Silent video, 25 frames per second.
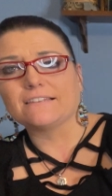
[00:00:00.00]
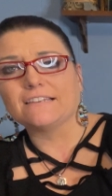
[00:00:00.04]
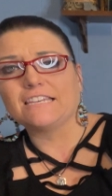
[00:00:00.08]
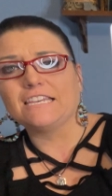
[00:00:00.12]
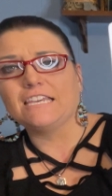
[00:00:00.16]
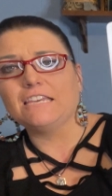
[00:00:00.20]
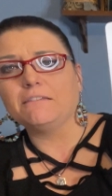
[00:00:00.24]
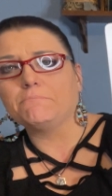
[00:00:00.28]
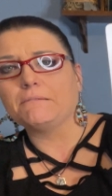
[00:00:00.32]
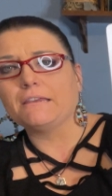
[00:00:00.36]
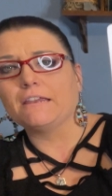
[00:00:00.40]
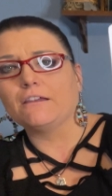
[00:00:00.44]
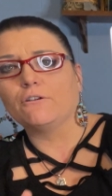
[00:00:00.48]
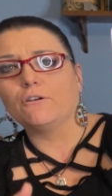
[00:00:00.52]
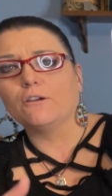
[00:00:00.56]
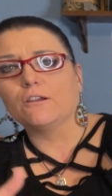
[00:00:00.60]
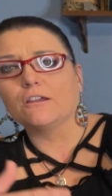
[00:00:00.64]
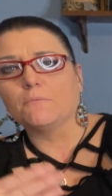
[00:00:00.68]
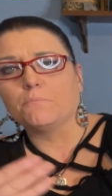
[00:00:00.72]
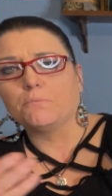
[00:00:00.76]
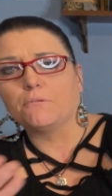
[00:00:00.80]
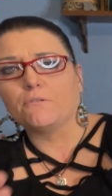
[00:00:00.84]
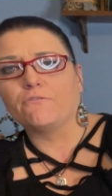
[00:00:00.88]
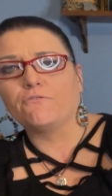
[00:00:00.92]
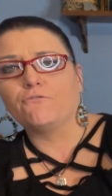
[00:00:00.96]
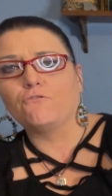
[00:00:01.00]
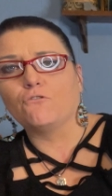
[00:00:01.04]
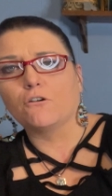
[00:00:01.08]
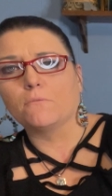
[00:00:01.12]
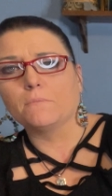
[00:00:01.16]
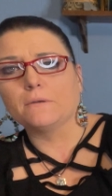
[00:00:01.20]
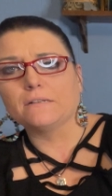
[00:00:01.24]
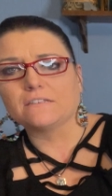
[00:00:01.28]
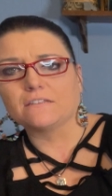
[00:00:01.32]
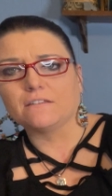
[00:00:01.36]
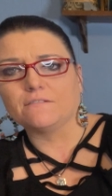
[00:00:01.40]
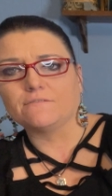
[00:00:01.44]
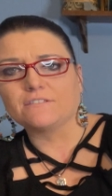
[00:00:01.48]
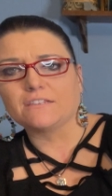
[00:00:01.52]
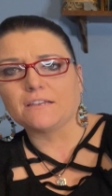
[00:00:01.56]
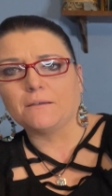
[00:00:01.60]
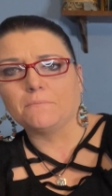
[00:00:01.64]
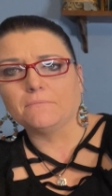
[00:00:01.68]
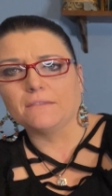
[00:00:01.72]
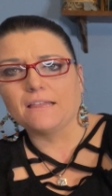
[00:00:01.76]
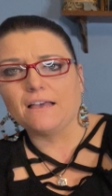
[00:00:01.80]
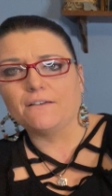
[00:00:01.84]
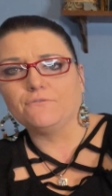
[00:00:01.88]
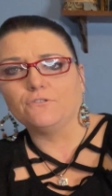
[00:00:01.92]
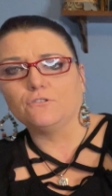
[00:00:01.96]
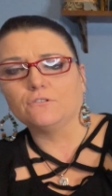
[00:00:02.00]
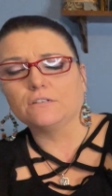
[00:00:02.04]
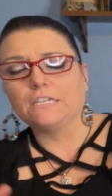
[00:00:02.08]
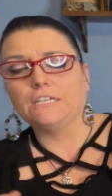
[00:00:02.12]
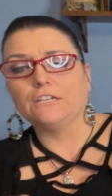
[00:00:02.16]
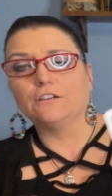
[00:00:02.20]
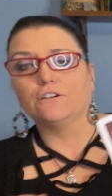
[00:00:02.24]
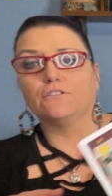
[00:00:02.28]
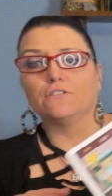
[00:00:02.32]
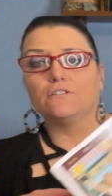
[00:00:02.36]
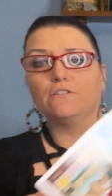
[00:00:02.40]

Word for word: I keep hearing a performance of some level here.